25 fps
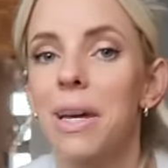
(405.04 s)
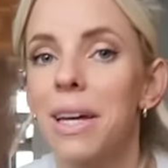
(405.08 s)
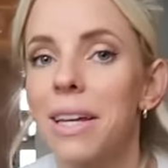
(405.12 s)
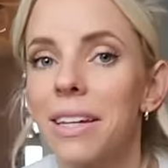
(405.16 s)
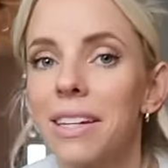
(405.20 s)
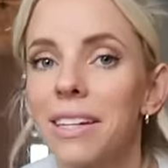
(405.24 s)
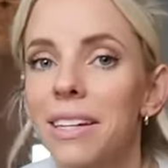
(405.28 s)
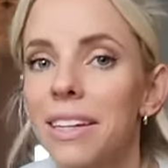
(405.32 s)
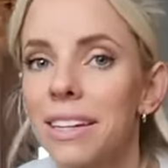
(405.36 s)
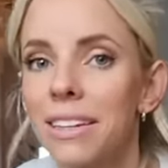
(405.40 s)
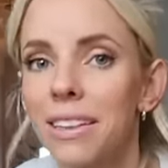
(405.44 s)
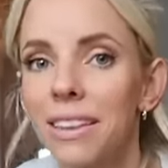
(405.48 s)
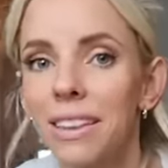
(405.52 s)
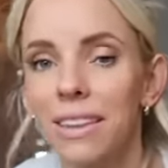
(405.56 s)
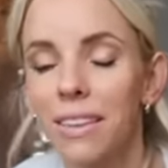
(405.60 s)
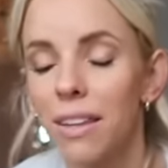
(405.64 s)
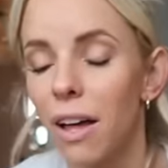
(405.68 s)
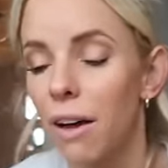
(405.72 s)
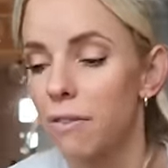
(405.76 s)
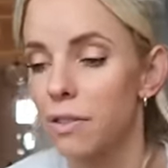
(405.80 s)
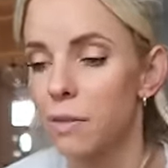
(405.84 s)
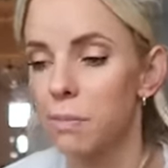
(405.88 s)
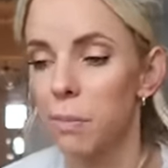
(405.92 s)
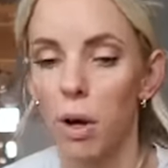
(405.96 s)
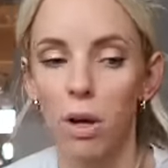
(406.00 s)
Ben
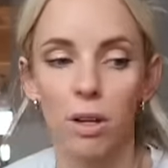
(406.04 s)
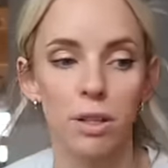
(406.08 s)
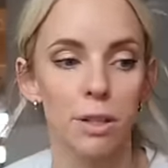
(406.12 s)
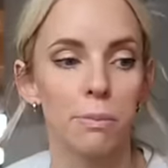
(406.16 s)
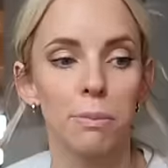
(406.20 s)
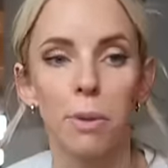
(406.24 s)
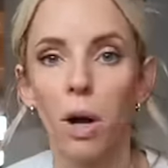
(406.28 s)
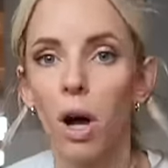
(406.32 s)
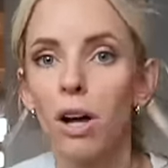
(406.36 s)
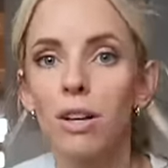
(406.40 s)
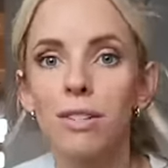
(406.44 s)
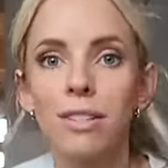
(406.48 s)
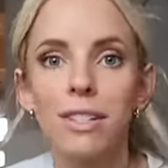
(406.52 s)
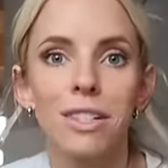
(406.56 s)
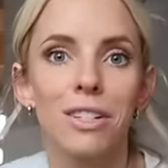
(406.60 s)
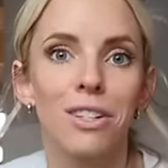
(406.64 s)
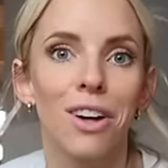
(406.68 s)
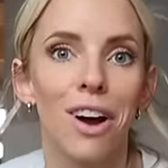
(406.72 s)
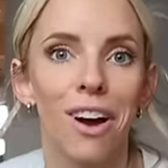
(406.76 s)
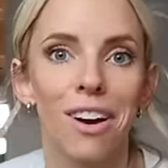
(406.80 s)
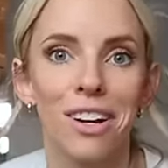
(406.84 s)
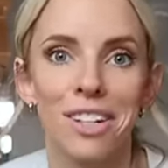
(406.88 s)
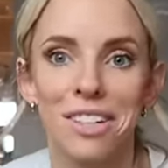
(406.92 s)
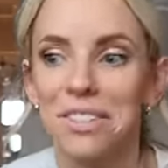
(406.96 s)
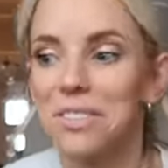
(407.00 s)
loves balls. Balls and
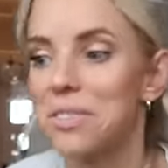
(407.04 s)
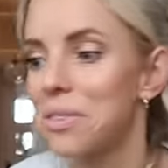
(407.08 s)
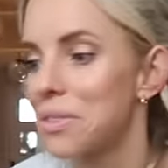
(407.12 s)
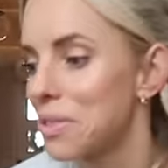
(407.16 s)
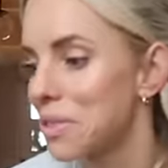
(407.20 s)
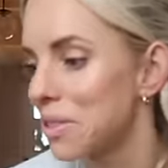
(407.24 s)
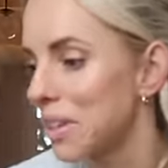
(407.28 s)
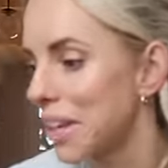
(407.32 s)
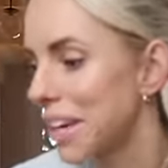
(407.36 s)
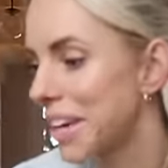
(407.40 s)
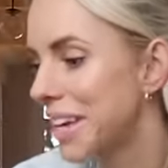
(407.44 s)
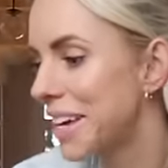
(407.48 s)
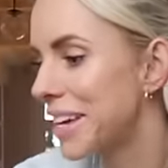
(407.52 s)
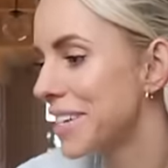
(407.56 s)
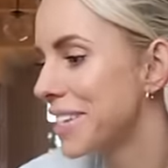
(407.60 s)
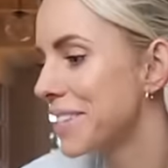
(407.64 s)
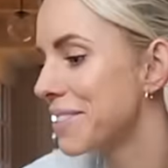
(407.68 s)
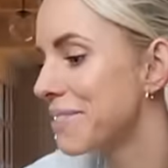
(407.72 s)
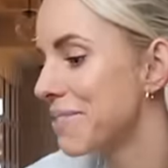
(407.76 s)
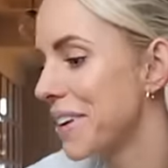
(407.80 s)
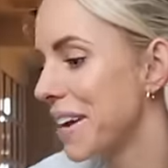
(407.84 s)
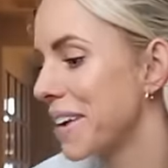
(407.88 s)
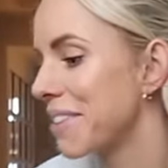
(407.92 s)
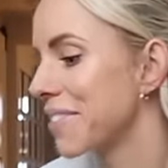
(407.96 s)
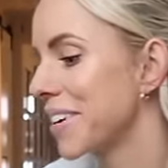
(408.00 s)
dogs, those are like his
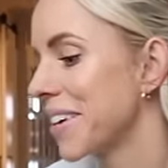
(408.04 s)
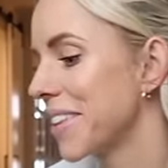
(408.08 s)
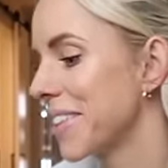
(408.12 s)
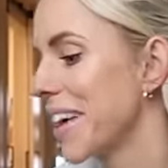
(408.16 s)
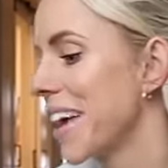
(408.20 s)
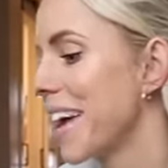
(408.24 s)
favorite